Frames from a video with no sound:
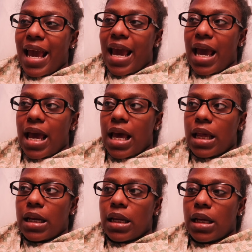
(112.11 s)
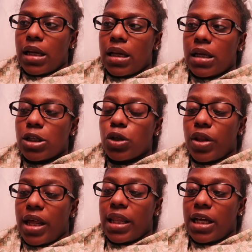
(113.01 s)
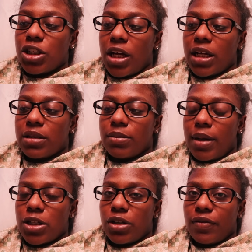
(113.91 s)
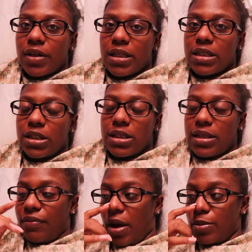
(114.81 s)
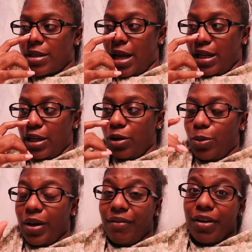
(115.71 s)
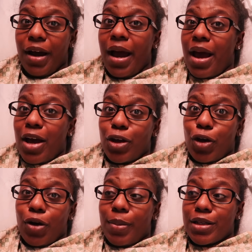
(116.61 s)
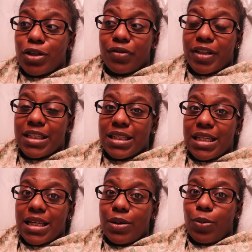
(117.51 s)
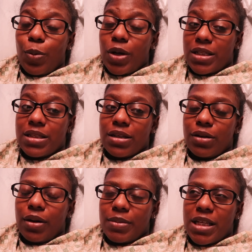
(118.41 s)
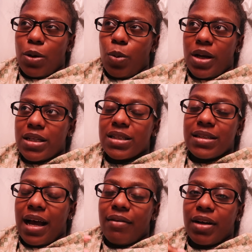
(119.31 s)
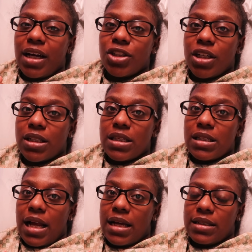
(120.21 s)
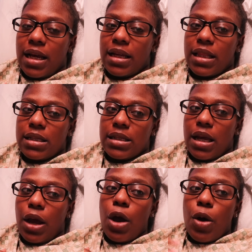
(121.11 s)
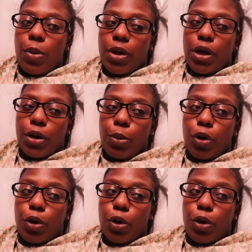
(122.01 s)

And so then they checked my cervix and to see if I was dilated or whatever. Y'all, my cervix was, because I haven't got checked since last night. They say when your